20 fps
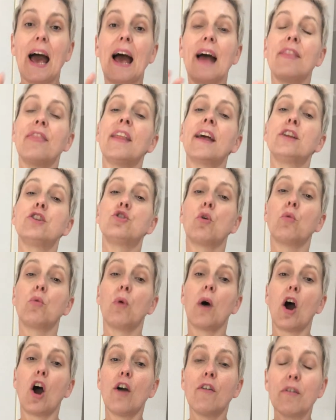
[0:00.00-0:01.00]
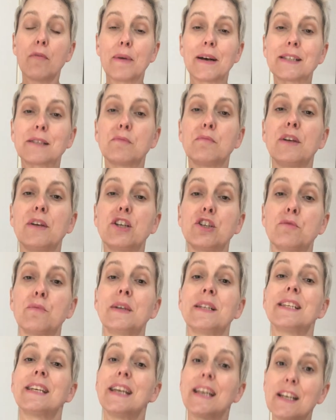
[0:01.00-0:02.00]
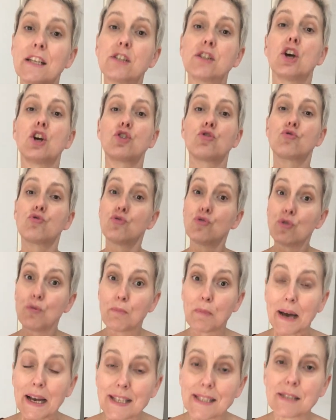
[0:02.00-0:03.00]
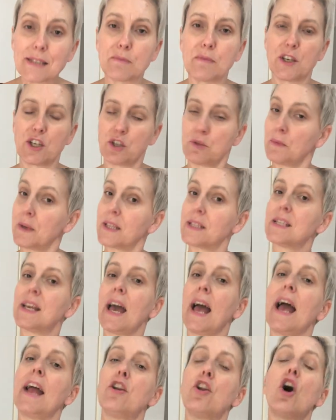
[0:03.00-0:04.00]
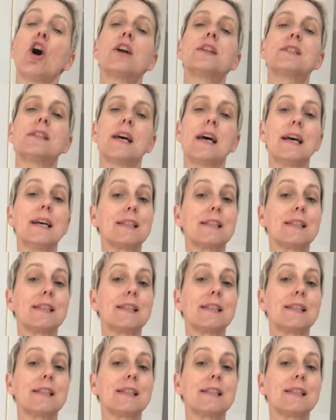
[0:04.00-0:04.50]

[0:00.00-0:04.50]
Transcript: and that your over bust measurement is true bust measurement and not